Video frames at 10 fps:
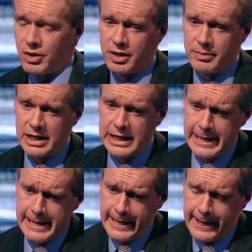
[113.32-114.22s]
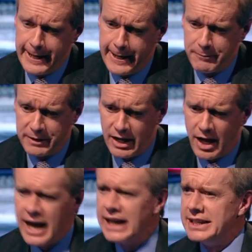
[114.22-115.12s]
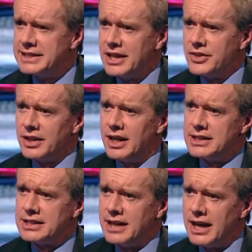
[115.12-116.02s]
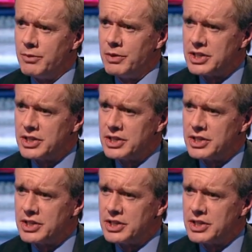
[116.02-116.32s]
economy with a highly centralized state,